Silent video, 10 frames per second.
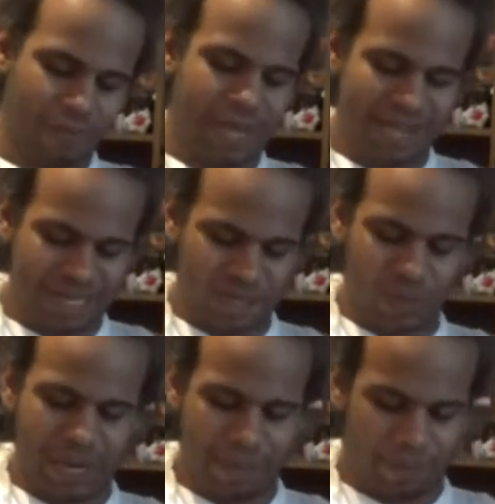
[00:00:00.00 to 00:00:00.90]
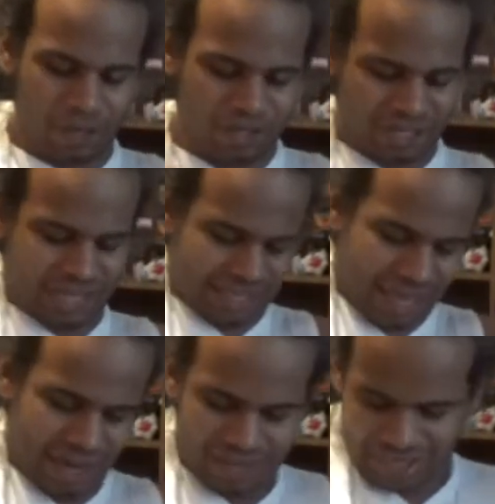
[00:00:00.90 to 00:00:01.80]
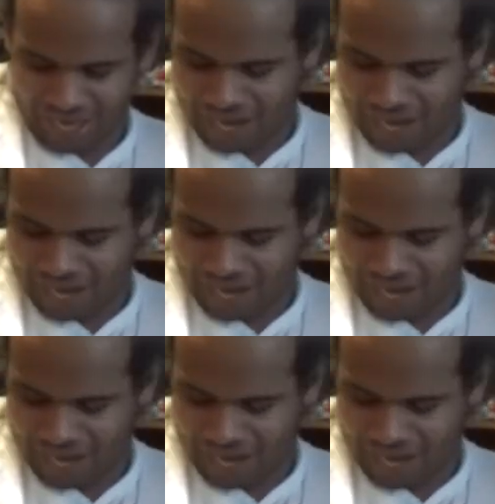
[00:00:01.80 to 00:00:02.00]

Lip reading: We just went and purchased it together, and he's